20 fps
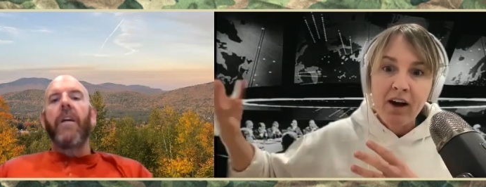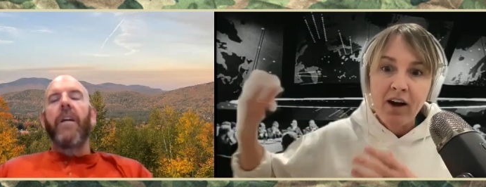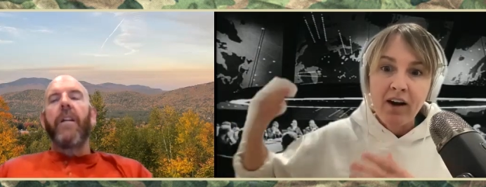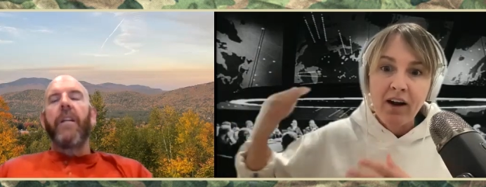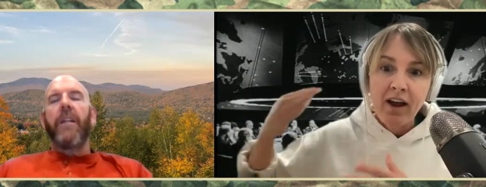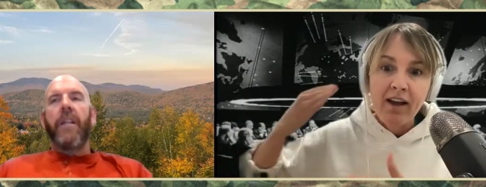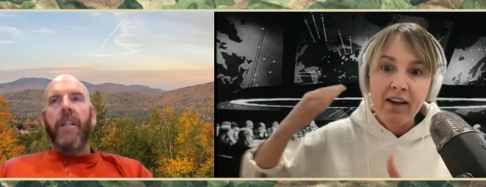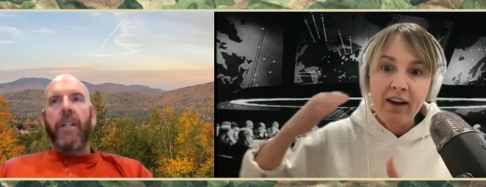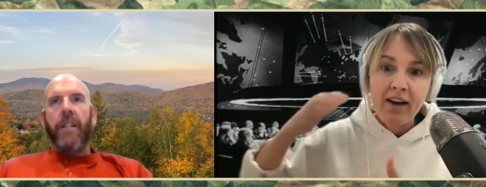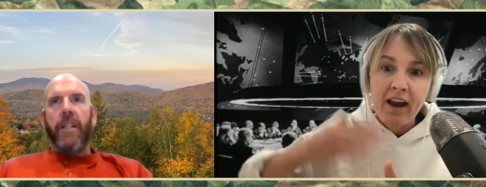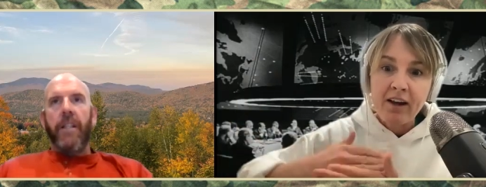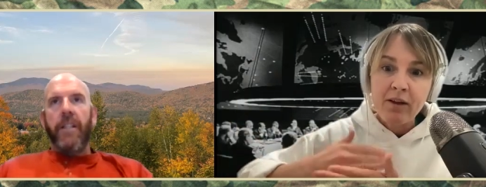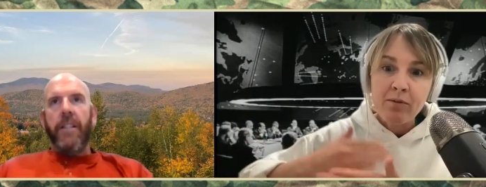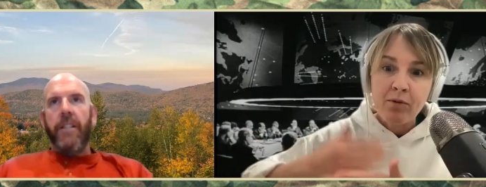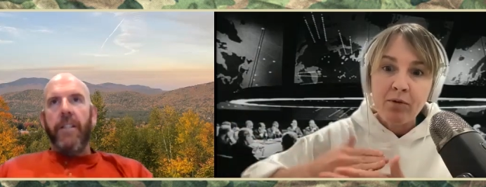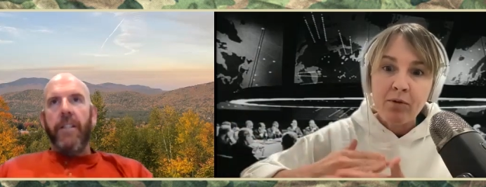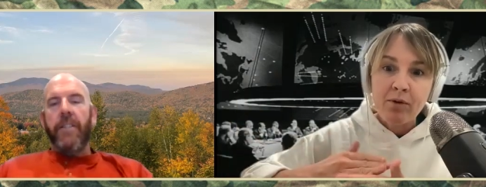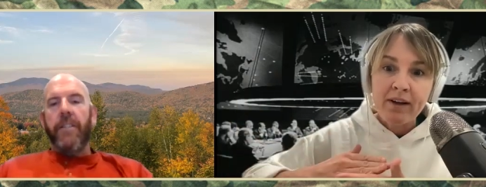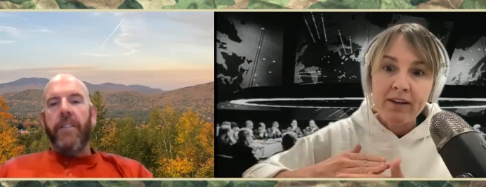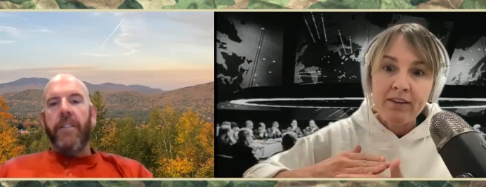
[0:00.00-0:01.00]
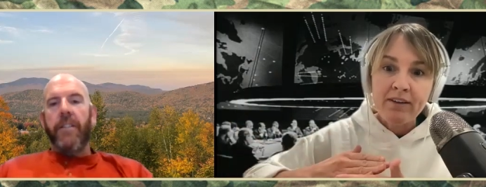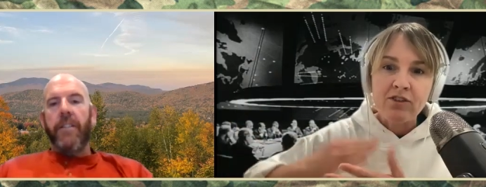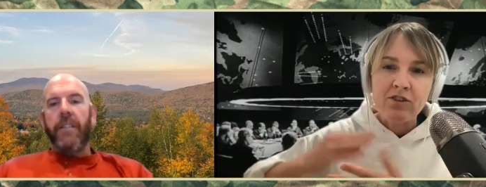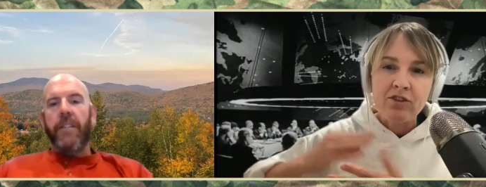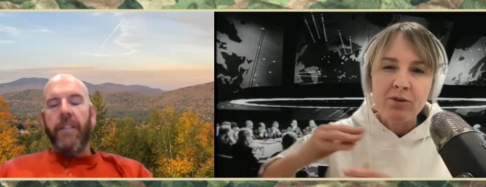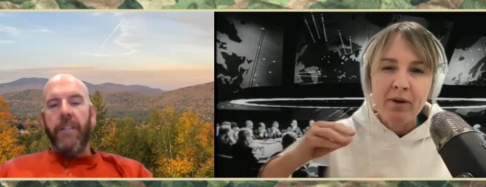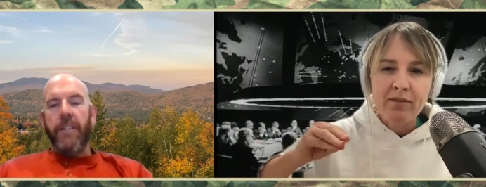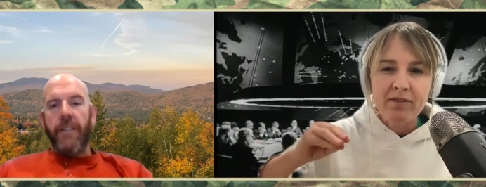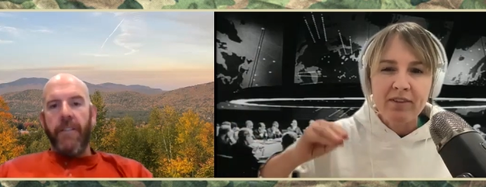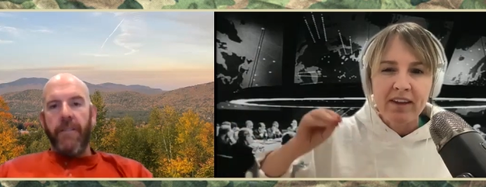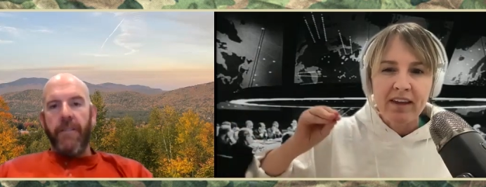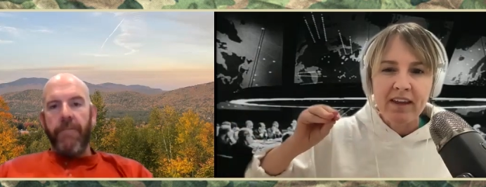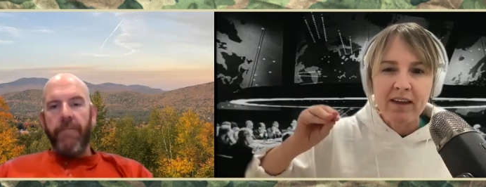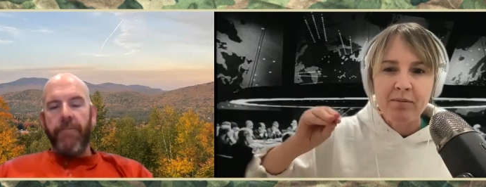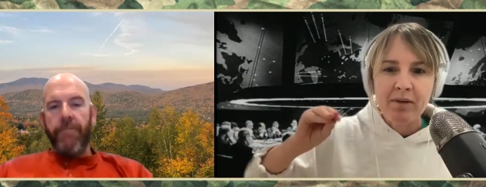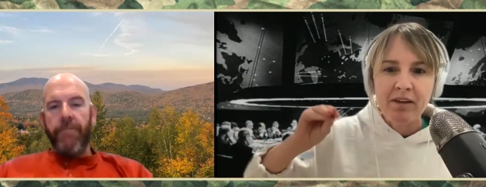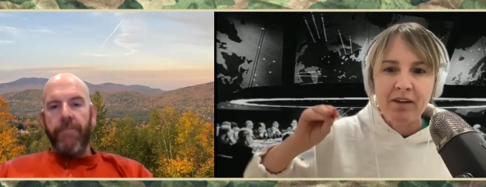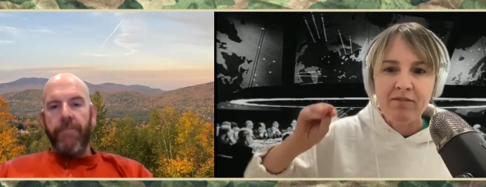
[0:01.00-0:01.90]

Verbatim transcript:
Speaker 1: At any point, did you have to keep